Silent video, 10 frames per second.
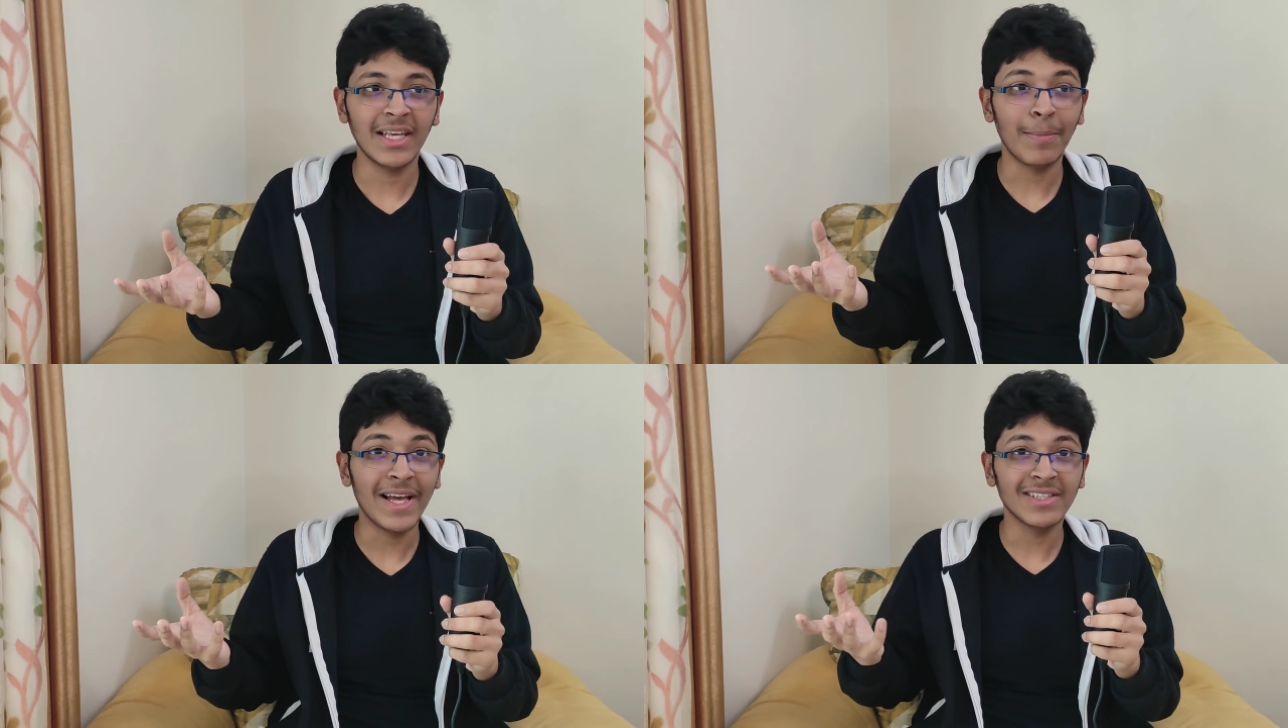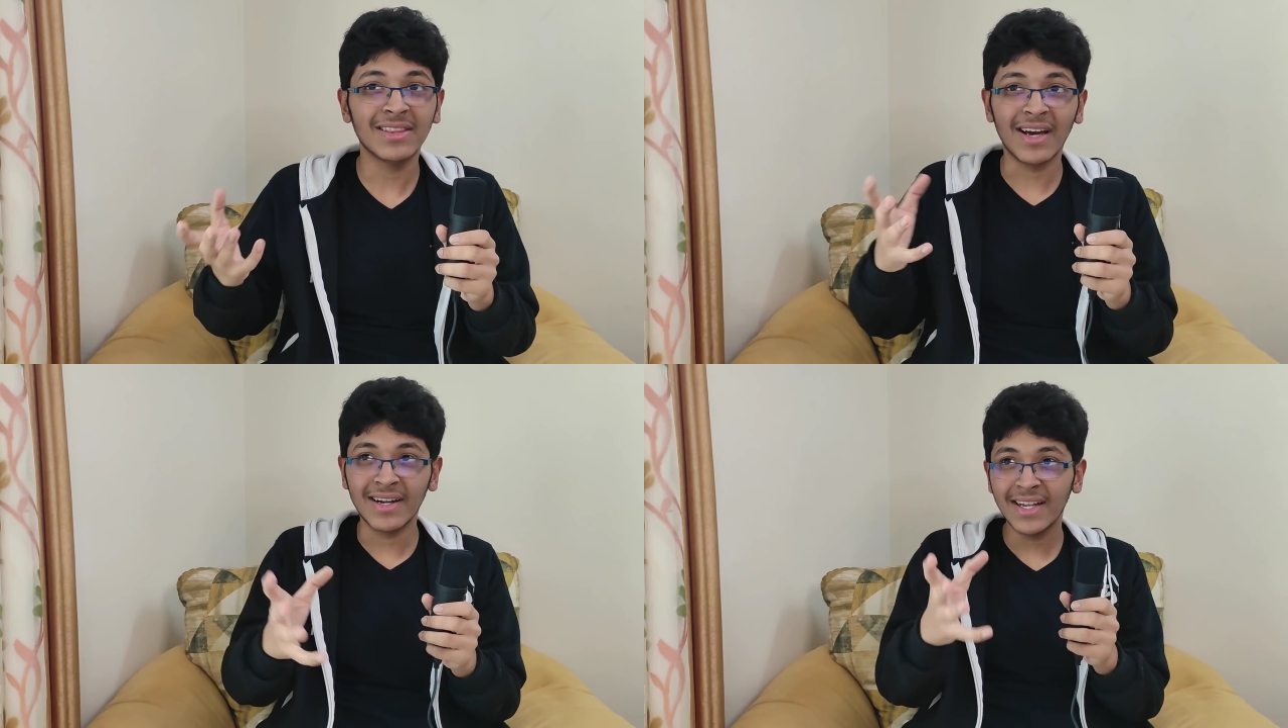Imagine
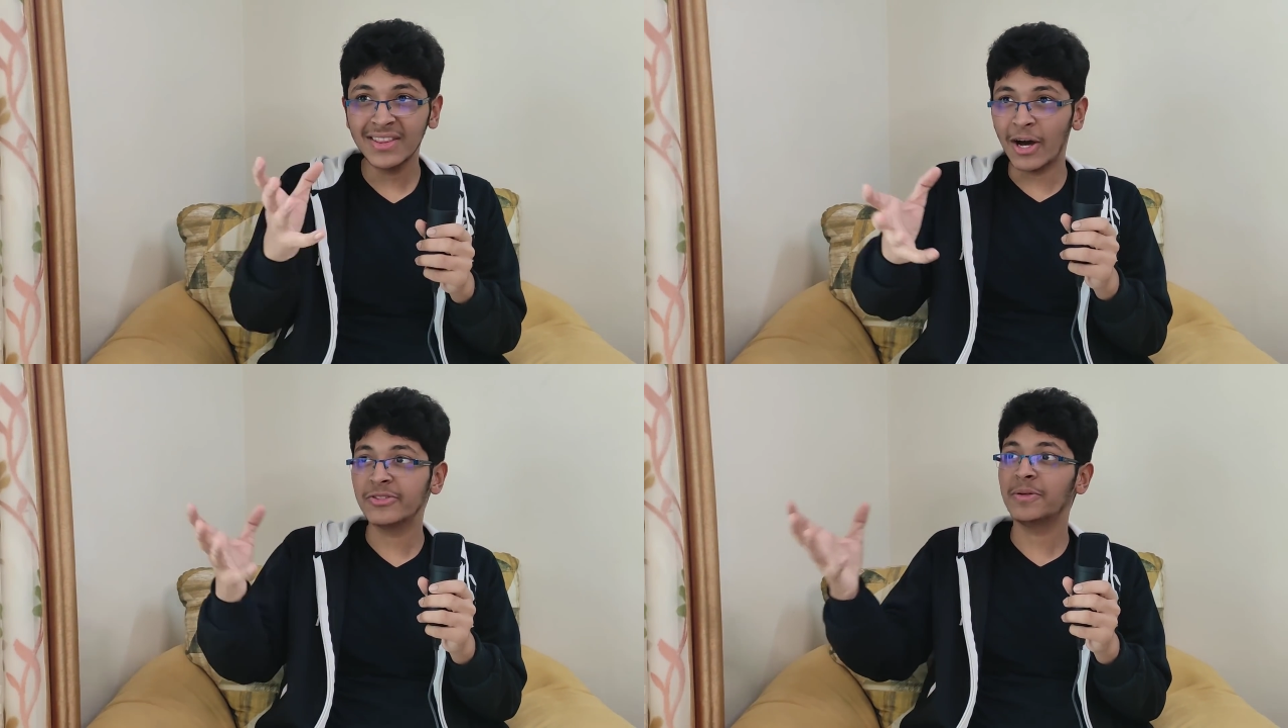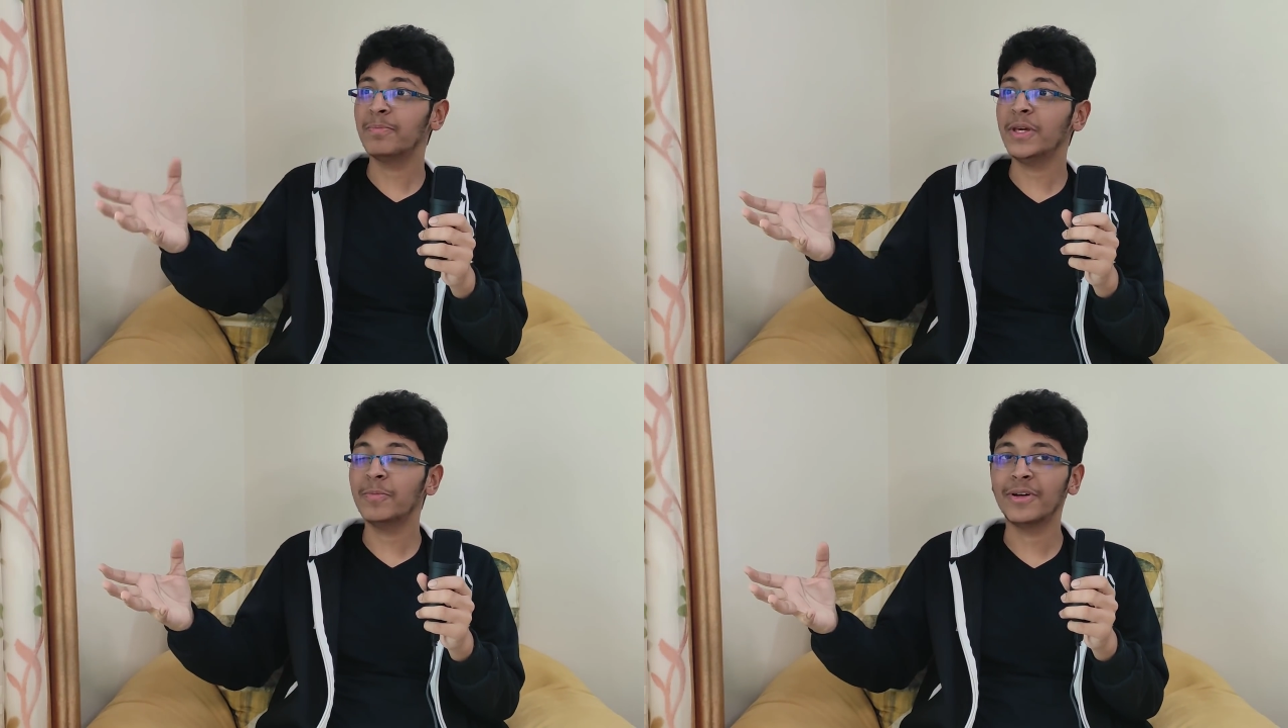
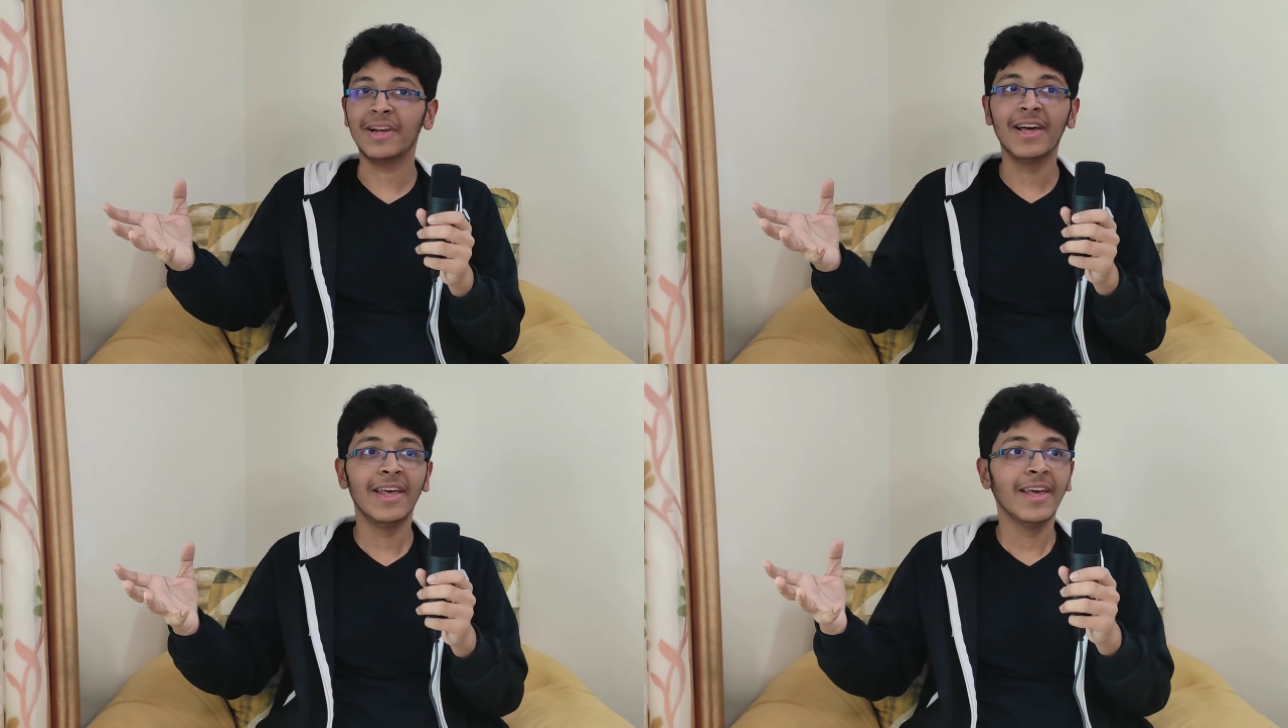30,000 people